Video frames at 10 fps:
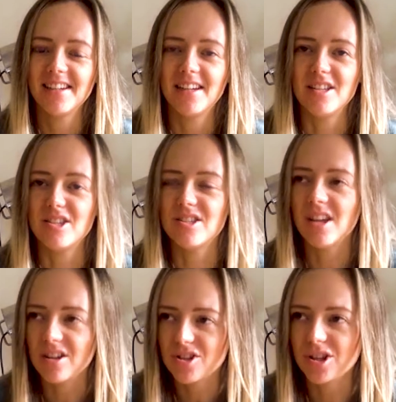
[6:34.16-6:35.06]
It's
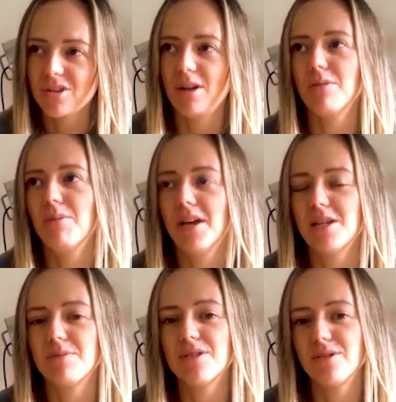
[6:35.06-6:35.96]
such an incredible
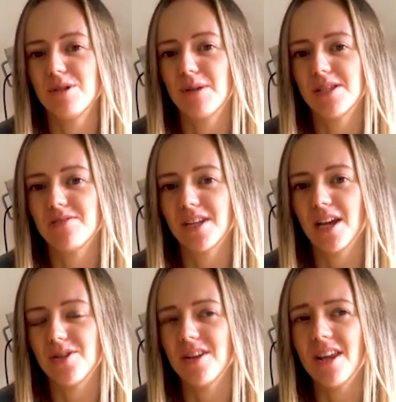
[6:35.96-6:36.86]
place, but so expensive to
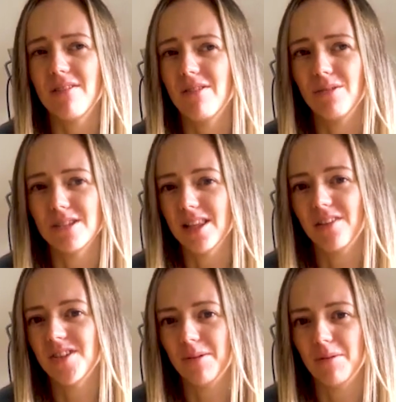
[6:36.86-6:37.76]
get to. I never thought in this
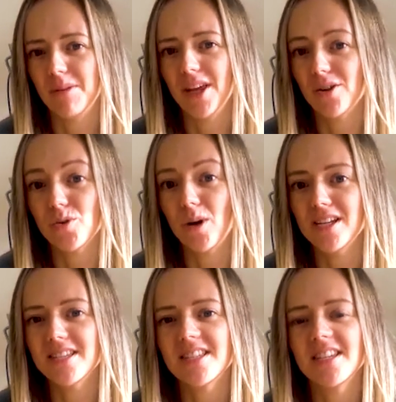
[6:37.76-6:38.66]
lifetime I'd be there
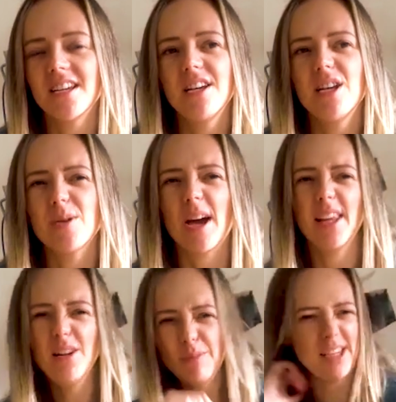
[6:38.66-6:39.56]
twice. So I had a
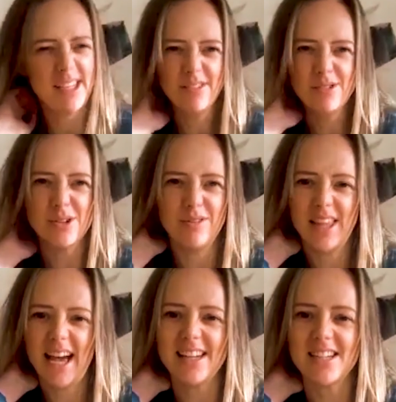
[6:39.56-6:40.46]
little bit of guilt over
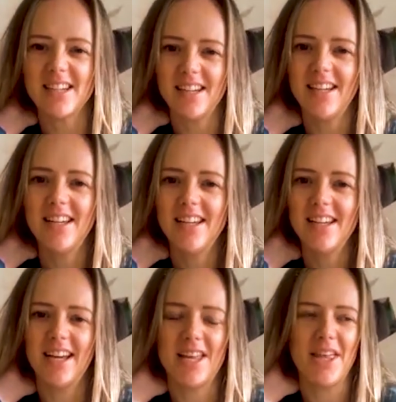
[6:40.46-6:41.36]
that,
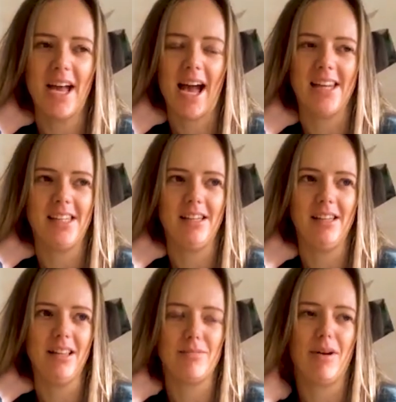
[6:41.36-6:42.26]
and I think I had
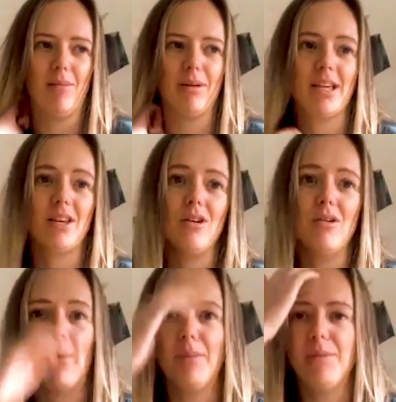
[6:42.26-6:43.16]
guilt as well because I
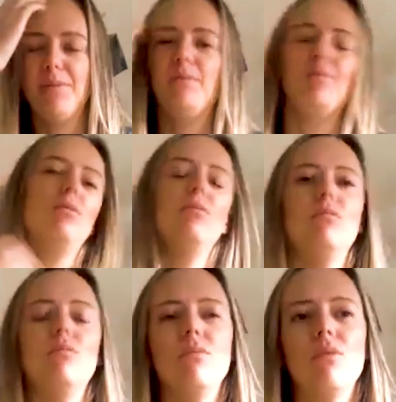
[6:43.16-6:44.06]
know how many
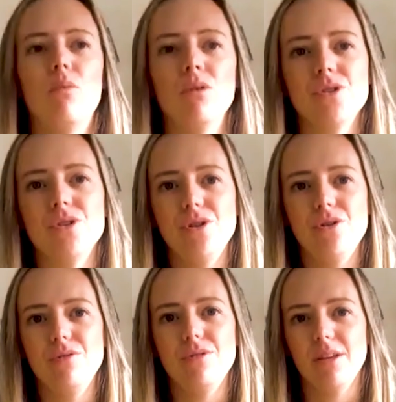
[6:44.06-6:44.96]
people want to
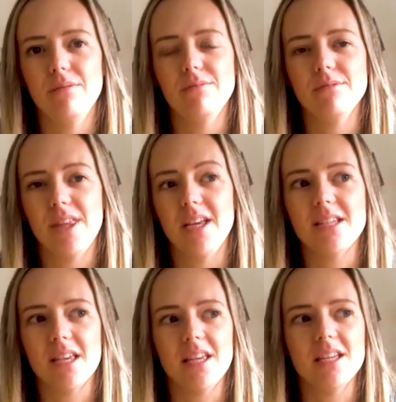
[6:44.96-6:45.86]
do th-
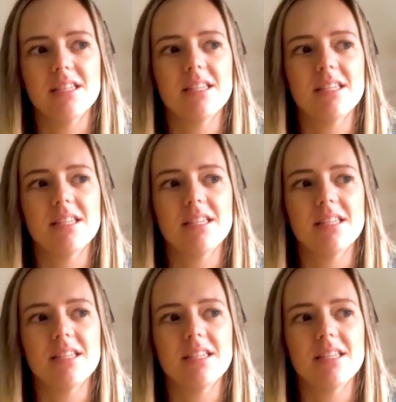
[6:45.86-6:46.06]
things like this.